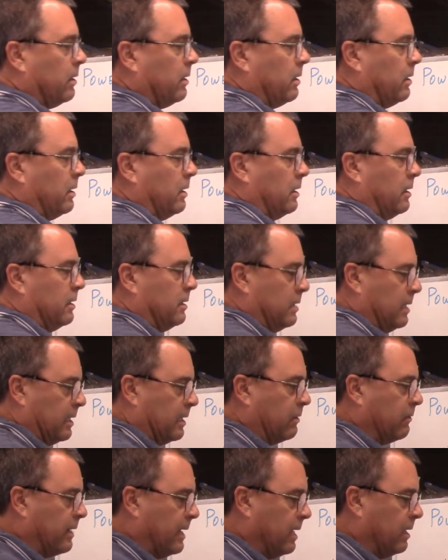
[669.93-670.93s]
a
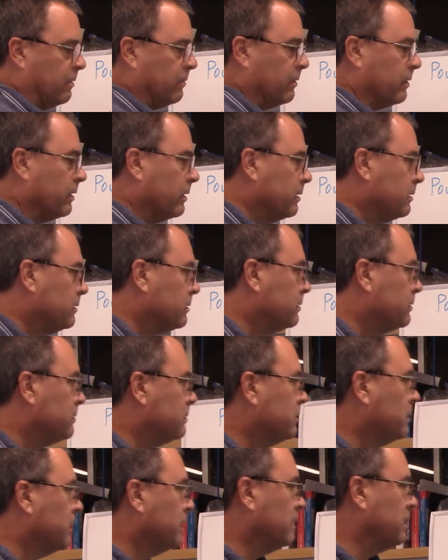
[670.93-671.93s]
ground.
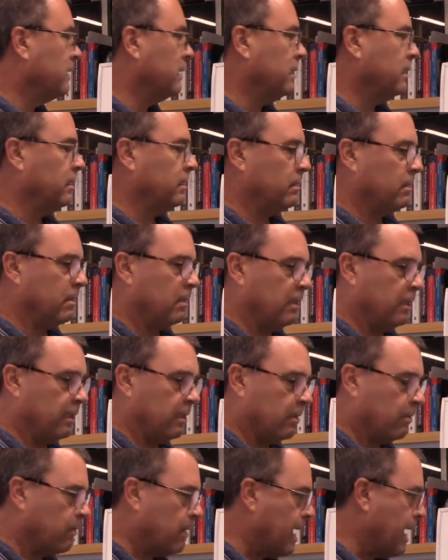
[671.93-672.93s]
Either on
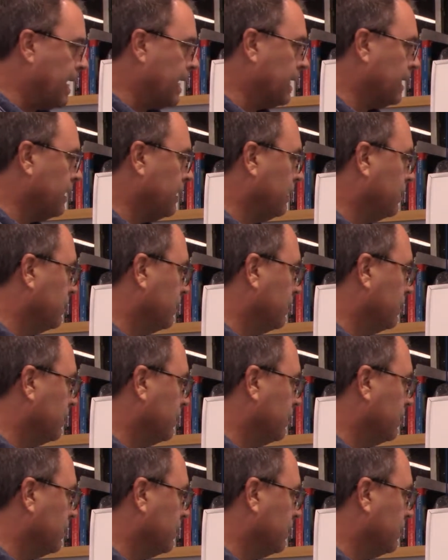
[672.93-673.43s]
your rack,